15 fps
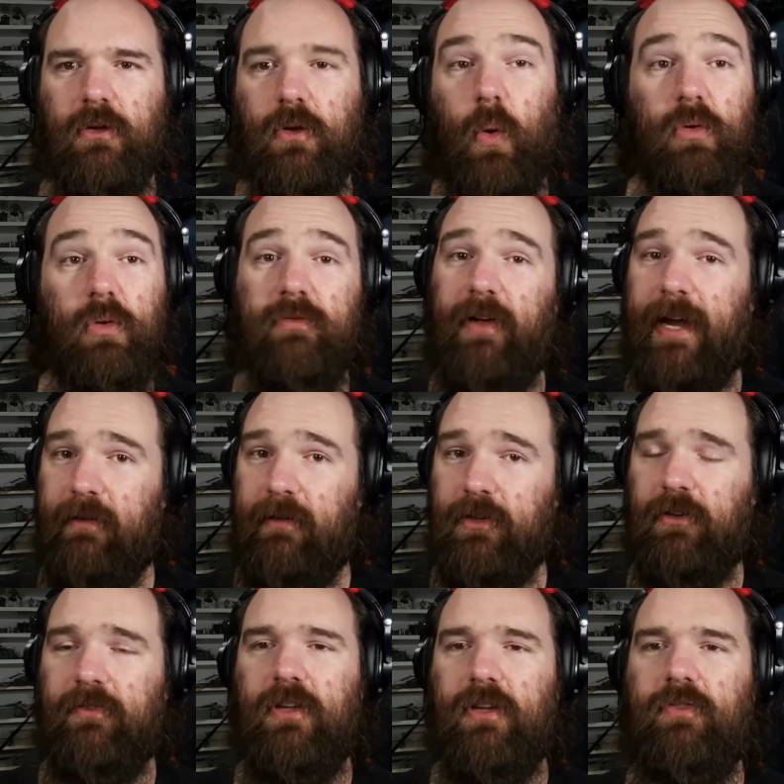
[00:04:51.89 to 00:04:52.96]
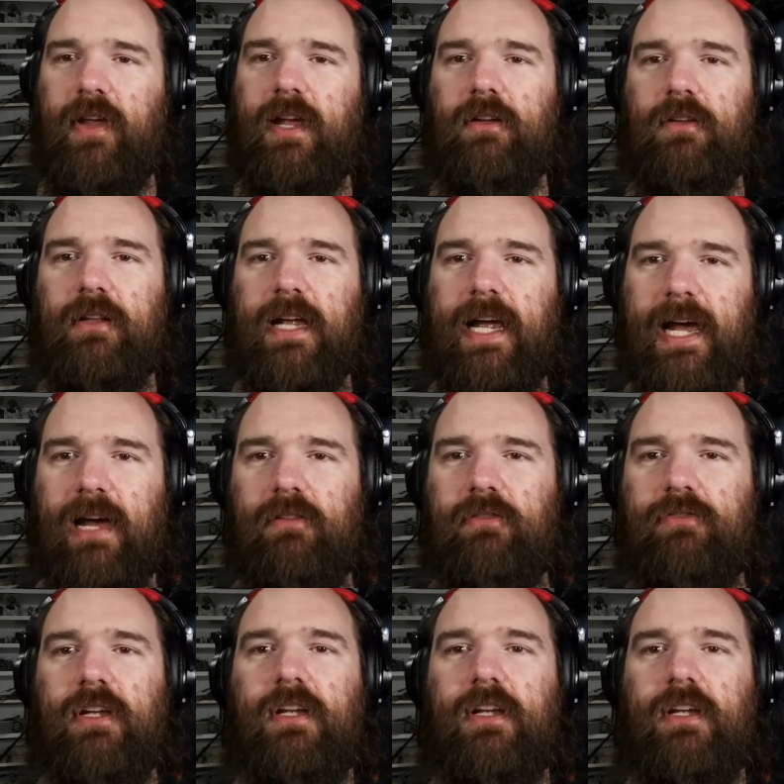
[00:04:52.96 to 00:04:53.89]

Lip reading: all variants of this vehicle have